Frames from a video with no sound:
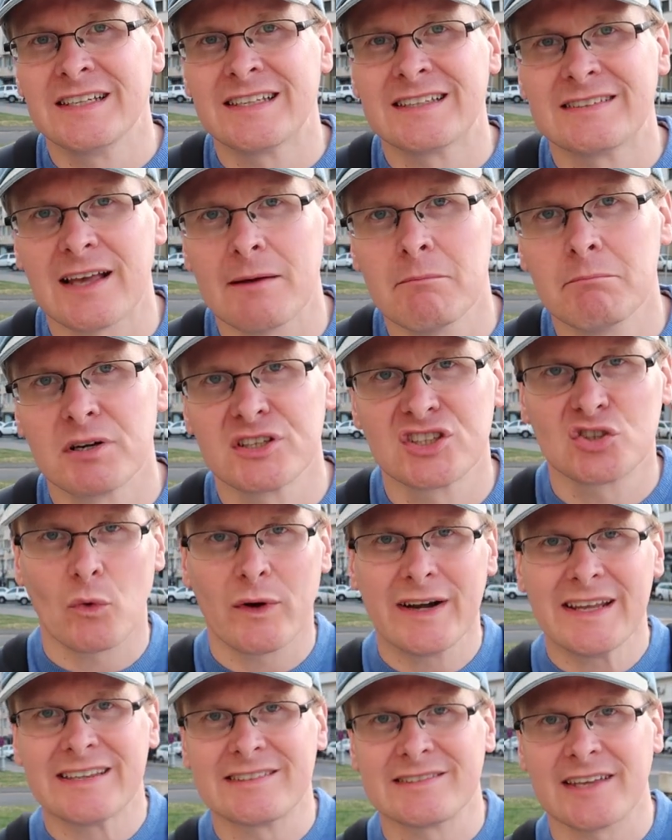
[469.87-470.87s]
December
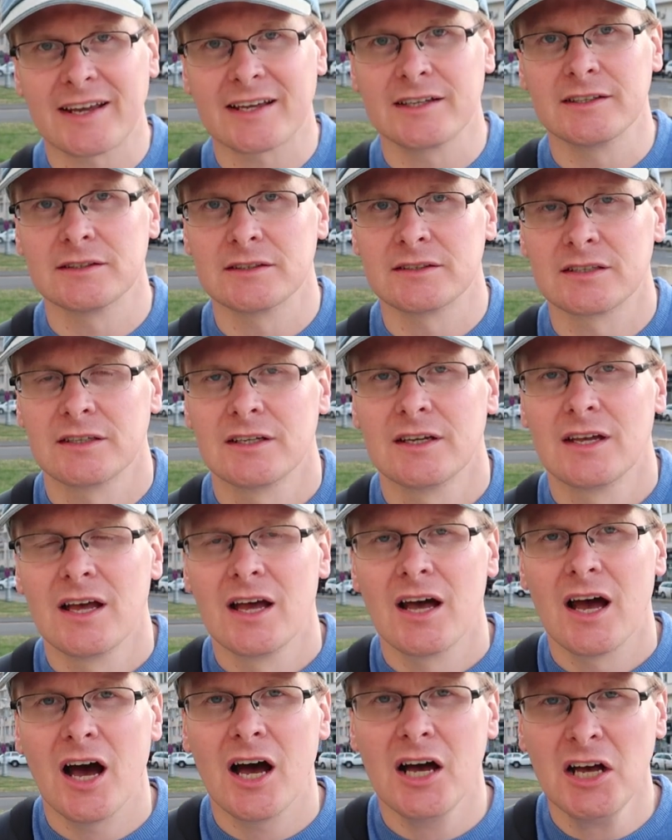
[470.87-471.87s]
22nd,
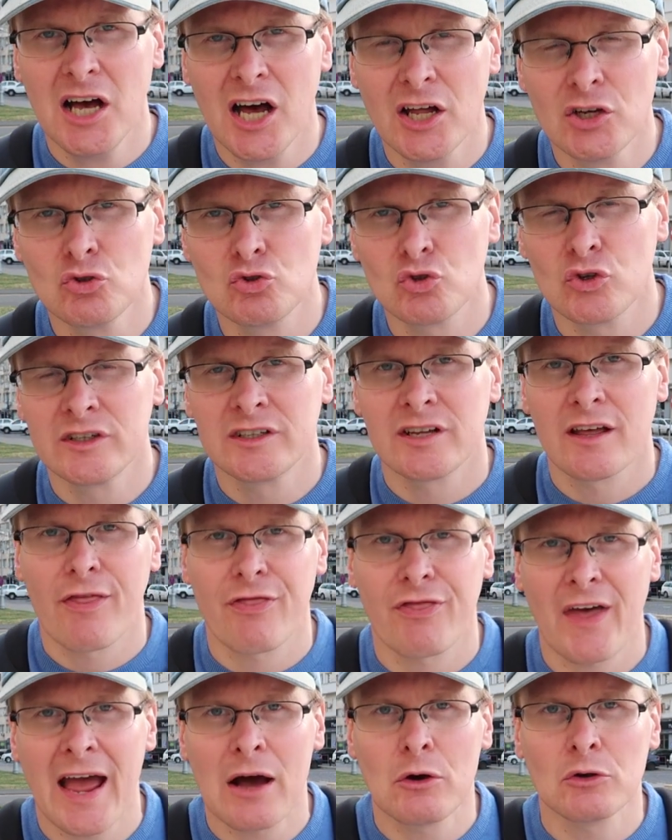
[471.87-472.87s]

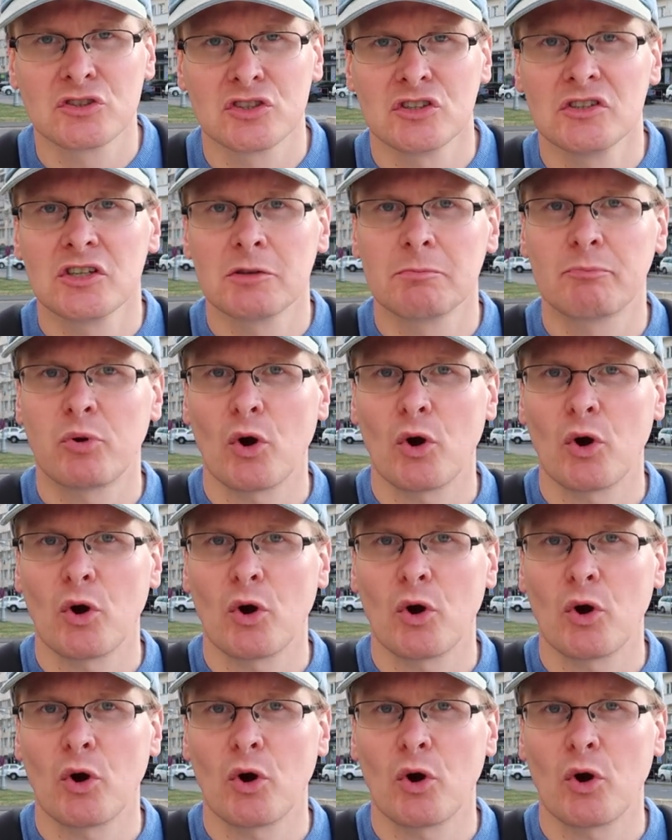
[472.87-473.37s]
100,000